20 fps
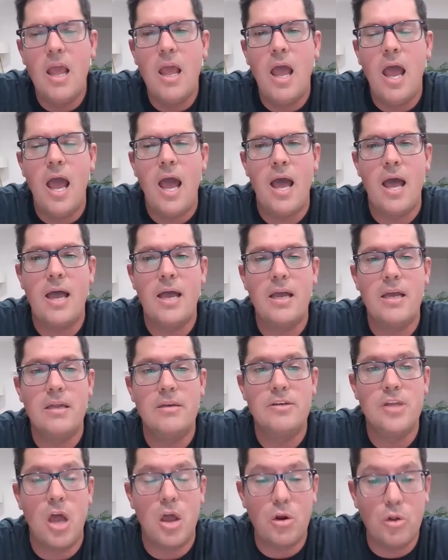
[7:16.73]
uh,
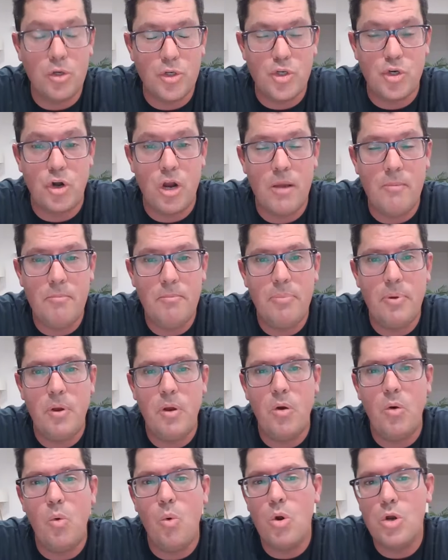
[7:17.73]
Donald Trump
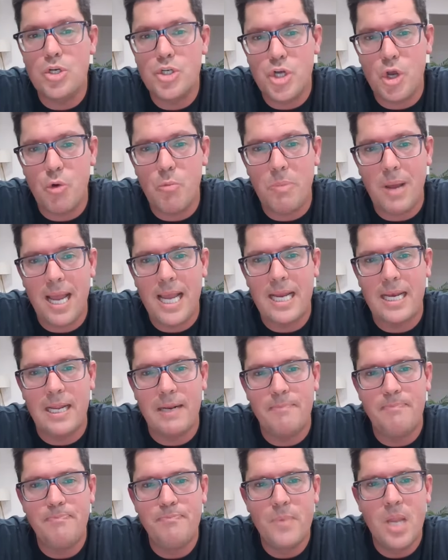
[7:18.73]
or Joe Biden.